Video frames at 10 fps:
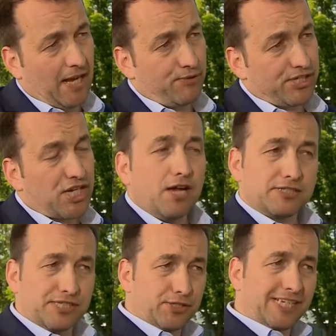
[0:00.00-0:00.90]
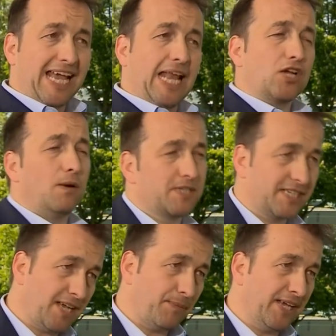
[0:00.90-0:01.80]
Prince Charles is using a helicopter
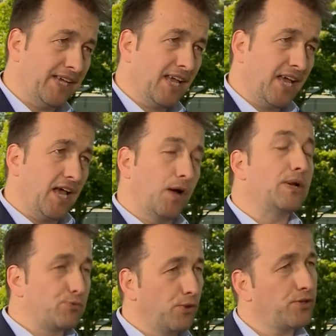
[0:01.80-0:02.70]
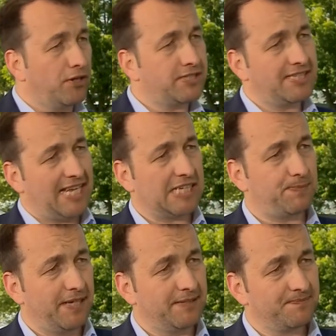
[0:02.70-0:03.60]
to come here, which will cost the taxpayer.